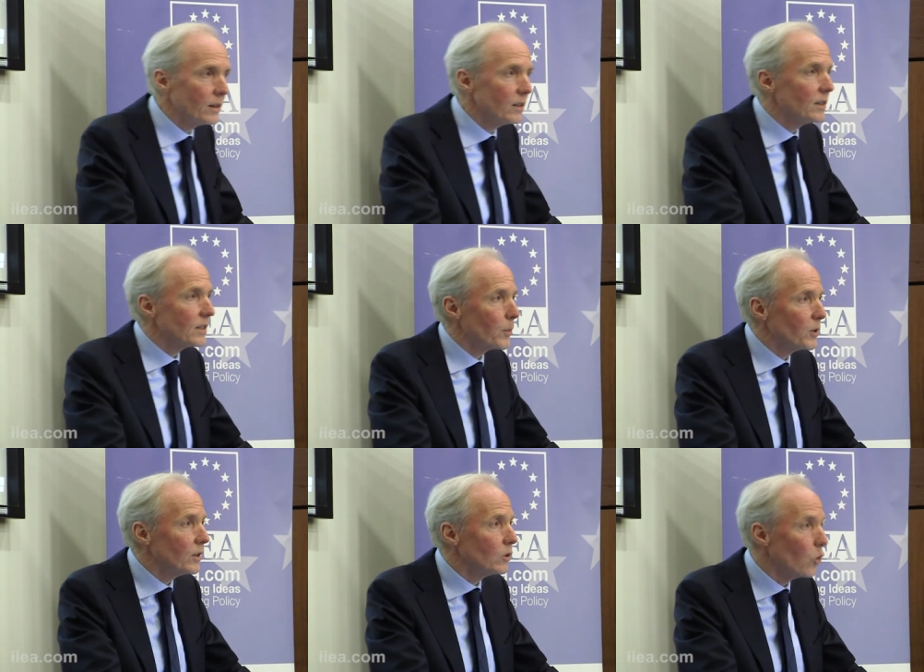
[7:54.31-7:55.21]
This is
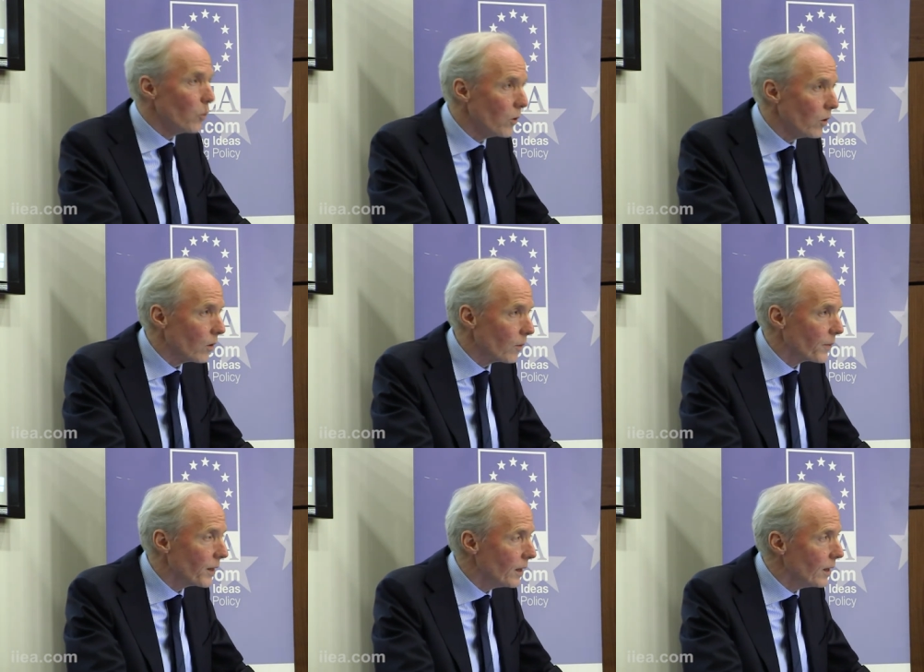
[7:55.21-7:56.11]
happening no more.
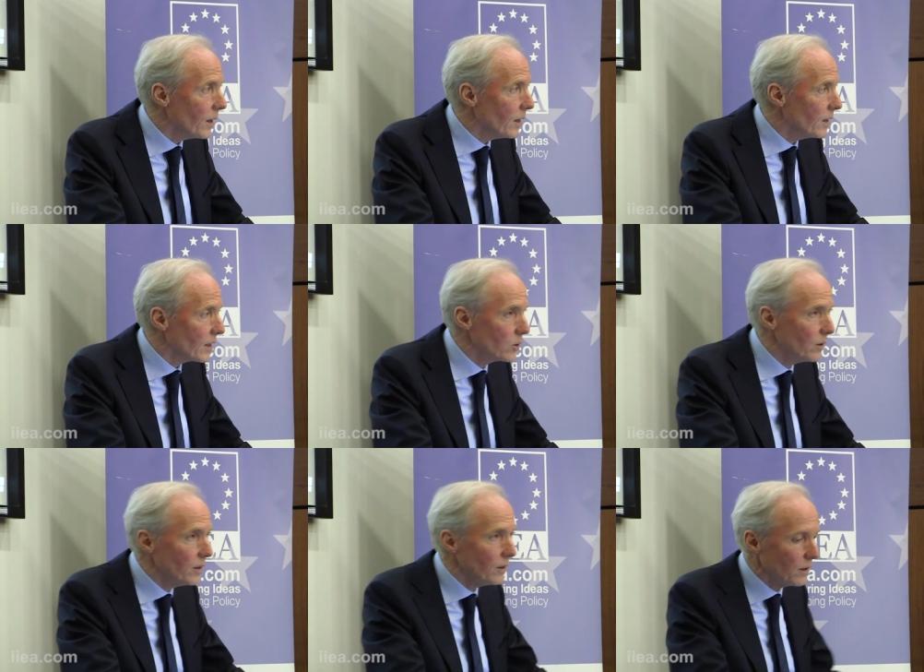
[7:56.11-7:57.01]
And
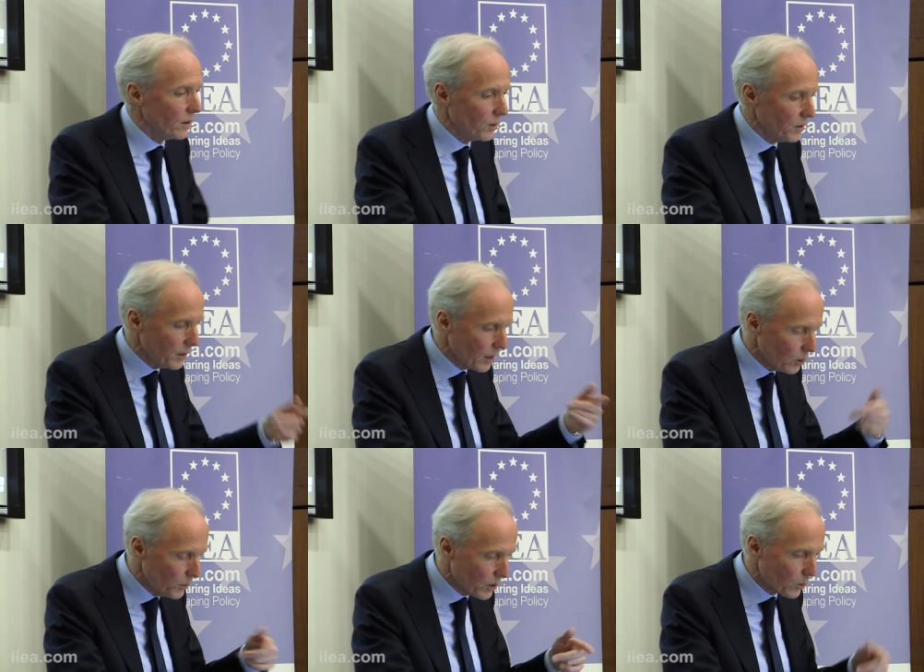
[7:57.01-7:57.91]
actually, uh, the
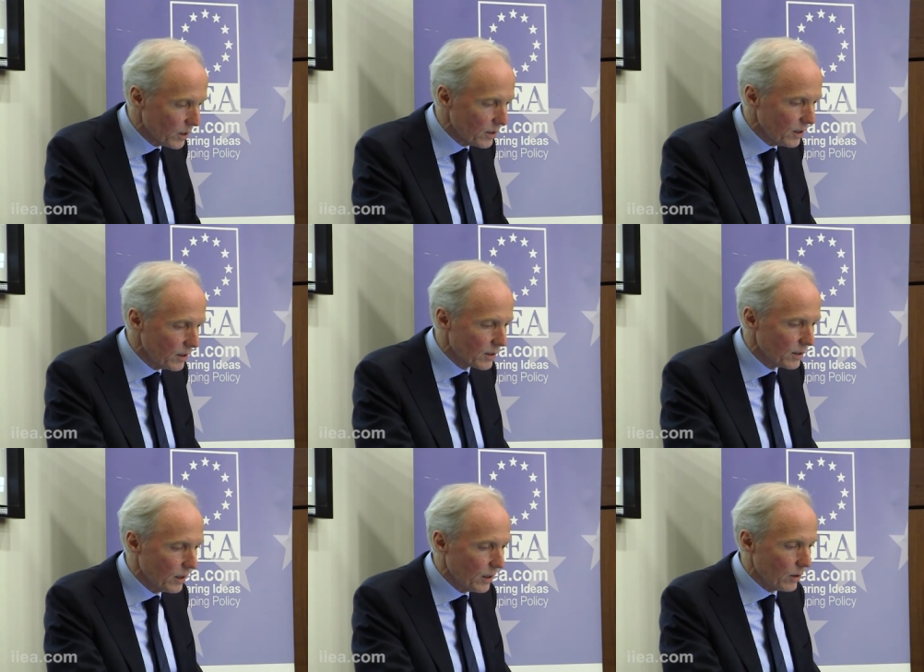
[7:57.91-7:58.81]
economic
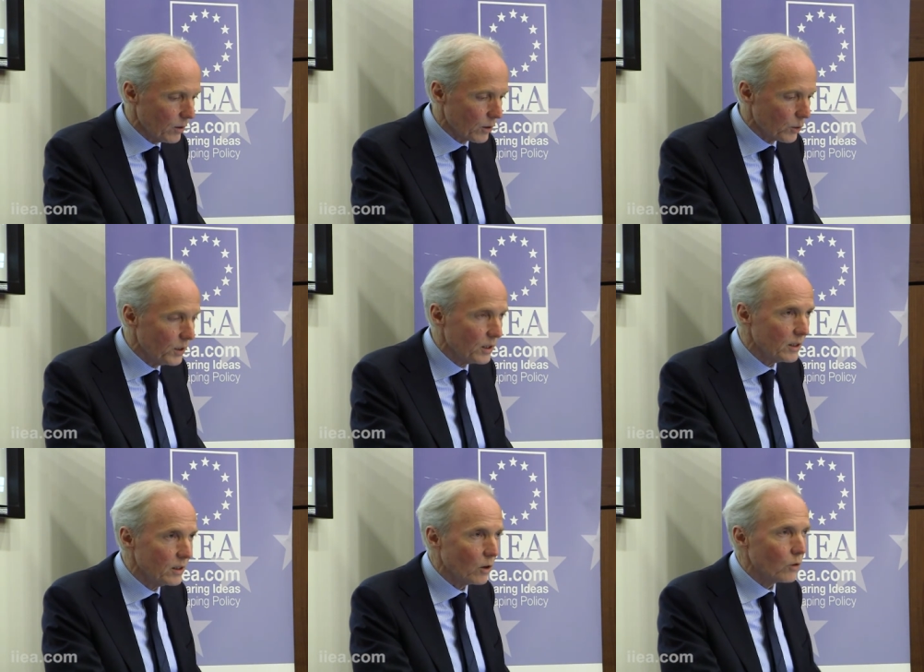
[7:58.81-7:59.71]
crisis
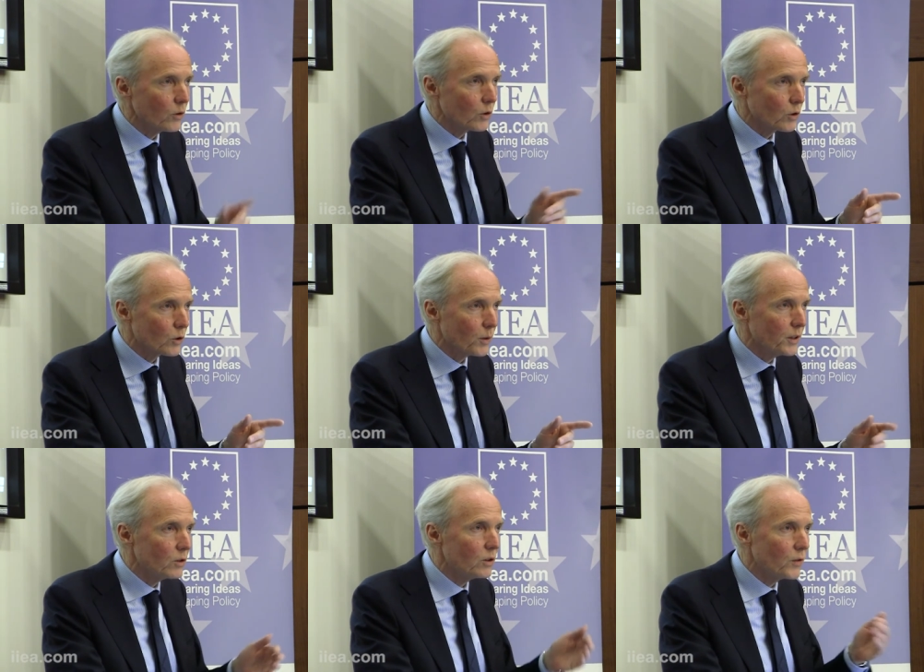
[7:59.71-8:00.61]
created, on the
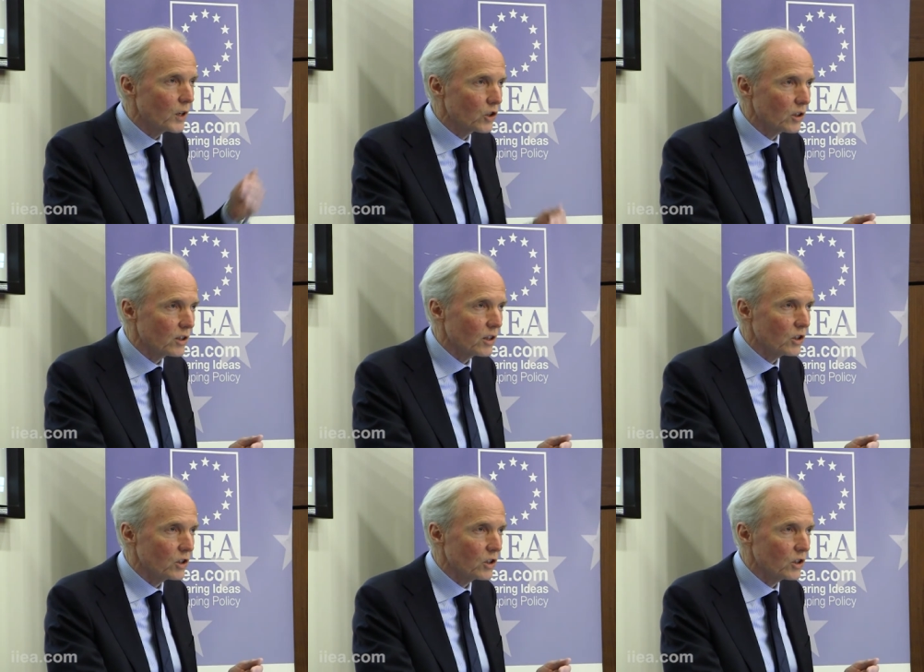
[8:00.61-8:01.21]
contrary, a divergence